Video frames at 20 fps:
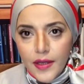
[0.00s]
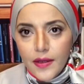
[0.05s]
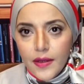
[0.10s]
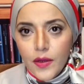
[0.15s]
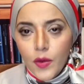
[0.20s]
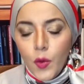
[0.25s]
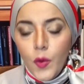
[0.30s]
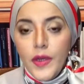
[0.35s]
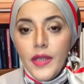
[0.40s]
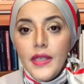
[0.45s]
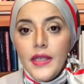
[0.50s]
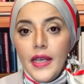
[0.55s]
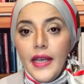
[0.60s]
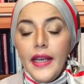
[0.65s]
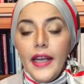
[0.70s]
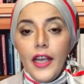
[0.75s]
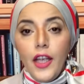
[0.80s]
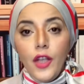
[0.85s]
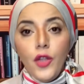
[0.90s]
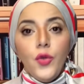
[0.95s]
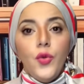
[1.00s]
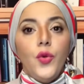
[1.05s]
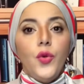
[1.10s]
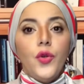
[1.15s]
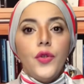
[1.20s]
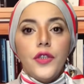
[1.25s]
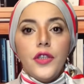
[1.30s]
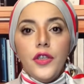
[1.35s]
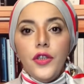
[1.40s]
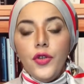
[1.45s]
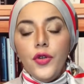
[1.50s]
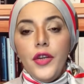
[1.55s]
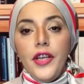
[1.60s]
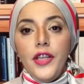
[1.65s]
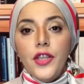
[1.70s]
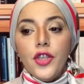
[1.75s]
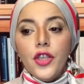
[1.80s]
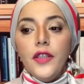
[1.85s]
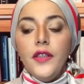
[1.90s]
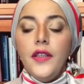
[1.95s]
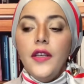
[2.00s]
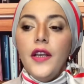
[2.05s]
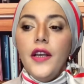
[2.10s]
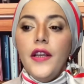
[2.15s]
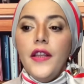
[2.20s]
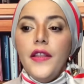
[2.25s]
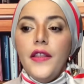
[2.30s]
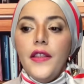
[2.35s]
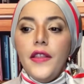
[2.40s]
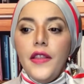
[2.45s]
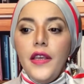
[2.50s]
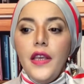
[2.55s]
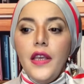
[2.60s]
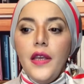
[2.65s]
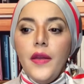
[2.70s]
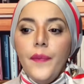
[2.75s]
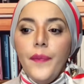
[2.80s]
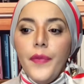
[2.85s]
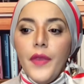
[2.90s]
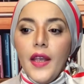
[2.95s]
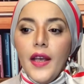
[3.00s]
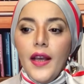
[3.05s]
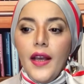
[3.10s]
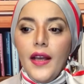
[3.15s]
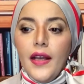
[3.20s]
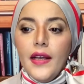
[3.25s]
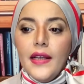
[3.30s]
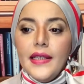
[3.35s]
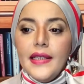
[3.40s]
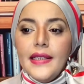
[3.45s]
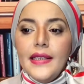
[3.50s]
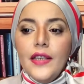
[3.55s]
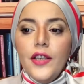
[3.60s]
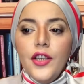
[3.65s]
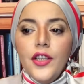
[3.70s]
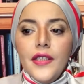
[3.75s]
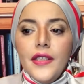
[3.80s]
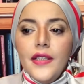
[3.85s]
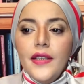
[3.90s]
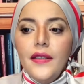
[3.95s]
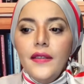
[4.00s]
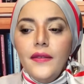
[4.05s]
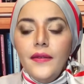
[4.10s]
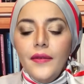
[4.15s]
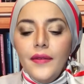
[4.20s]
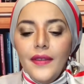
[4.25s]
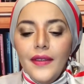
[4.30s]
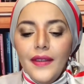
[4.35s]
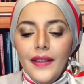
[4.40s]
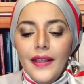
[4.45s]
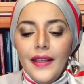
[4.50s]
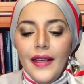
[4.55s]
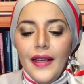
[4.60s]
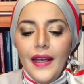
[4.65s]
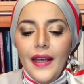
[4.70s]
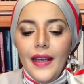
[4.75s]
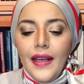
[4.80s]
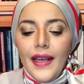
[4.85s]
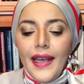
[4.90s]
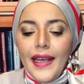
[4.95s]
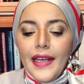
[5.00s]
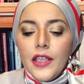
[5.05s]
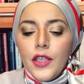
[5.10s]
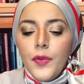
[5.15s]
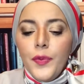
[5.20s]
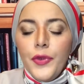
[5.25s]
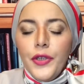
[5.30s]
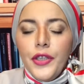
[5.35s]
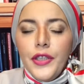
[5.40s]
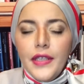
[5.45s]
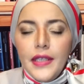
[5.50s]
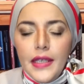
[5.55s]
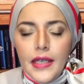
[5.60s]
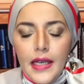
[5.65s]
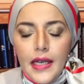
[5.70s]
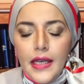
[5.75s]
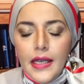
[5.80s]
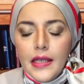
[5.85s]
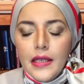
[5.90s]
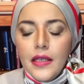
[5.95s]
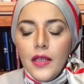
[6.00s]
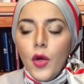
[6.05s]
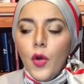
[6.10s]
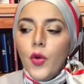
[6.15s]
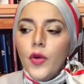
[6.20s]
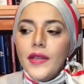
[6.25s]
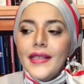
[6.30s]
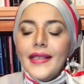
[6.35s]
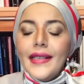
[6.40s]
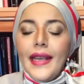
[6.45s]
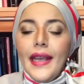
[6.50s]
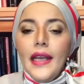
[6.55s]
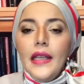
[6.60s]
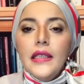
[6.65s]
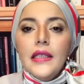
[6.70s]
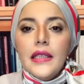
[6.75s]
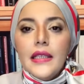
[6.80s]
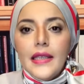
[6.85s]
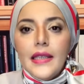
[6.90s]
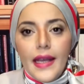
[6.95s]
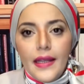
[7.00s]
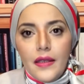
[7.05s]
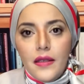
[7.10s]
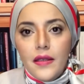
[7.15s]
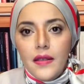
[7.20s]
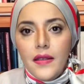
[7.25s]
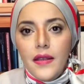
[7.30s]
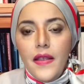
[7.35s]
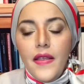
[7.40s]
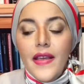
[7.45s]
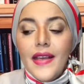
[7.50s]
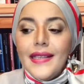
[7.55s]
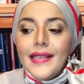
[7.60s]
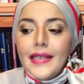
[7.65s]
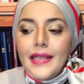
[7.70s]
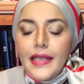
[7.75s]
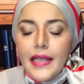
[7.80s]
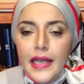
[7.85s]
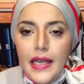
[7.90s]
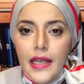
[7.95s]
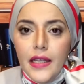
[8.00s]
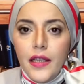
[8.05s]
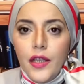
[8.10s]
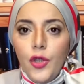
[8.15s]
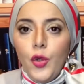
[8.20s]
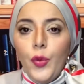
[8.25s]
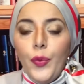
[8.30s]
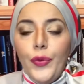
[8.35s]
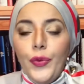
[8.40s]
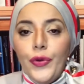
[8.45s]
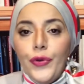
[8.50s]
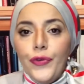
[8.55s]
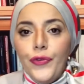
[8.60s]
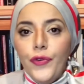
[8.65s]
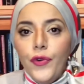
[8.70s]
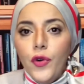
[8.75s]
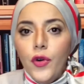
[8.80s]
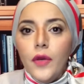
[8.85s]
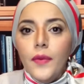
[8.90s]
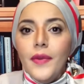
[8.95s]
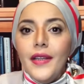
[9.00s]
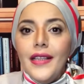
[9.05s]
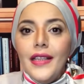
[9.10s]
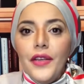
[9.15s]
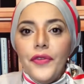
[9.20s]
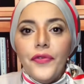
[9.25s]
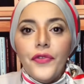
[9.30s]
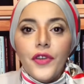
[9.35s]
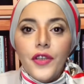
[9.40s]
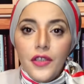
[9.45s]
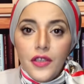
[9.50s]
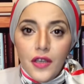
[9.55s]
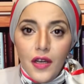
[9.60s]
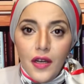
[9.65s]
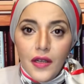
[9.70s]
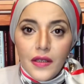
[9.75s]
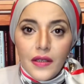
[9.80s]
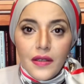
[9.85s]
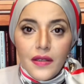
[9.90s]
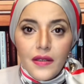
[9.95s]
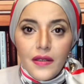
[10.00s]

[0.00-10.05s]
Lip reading: we take into consideration the certain expertise or skill sets that's needed to perform different tasks.